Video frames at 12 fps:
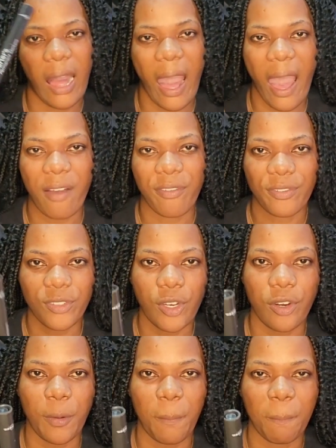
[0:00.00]

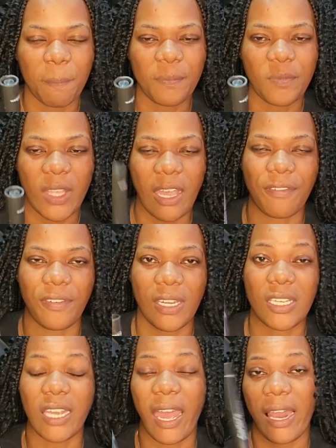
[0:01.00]
after I
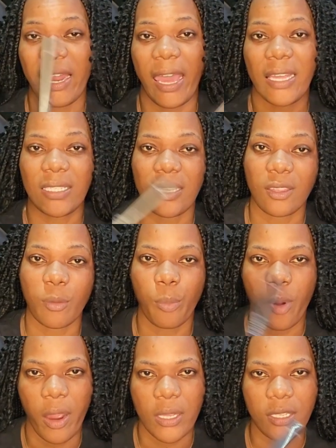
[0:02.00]
finish highlighting the
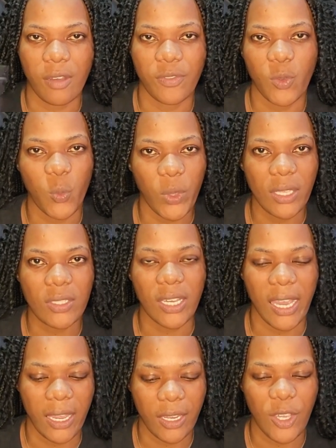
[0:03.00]
parts of the wig to
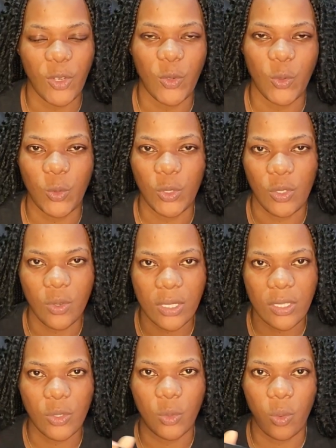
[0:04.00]
kind of, you know, use
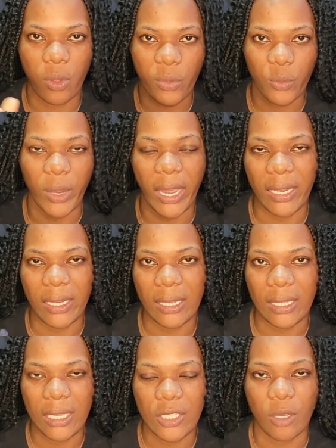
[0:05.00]
it to go through and
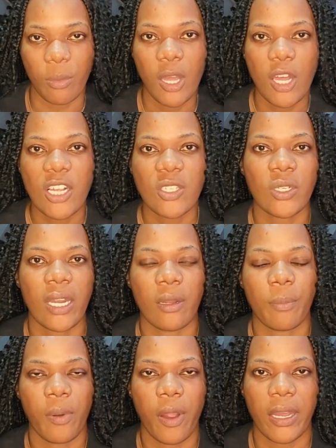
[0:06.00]
neat up, so that
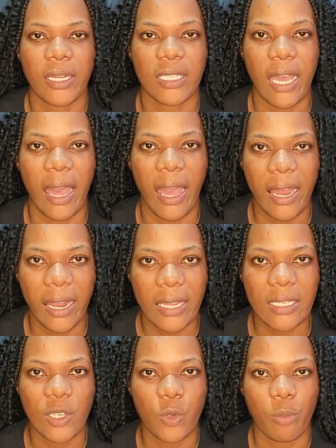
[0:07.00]
the part that I
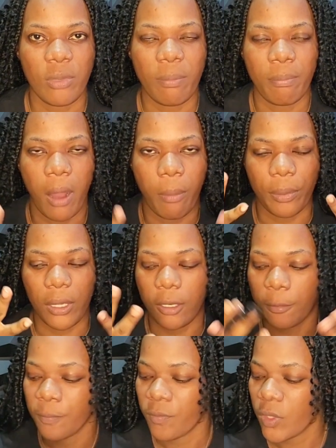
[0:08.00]
highlighted, it will be
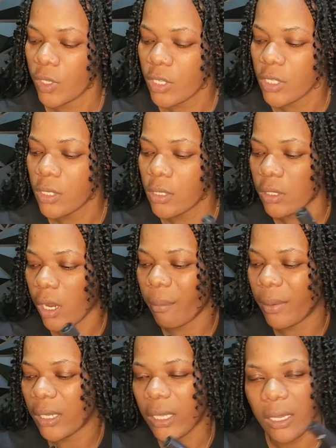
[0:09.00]
popping.
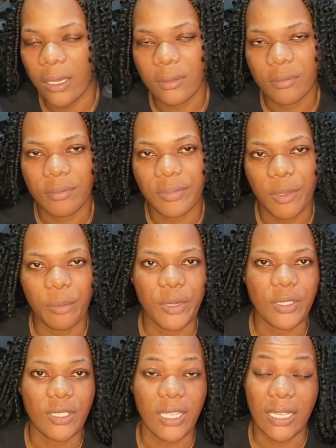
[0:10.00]
Normally, some
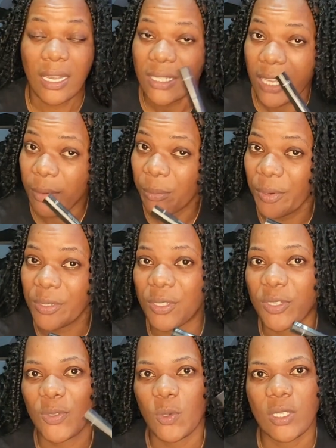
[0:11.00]
persons, as I said,
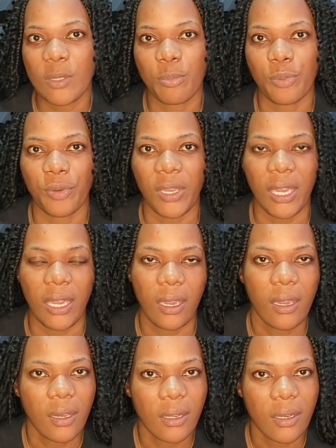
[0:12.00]
persons use spray,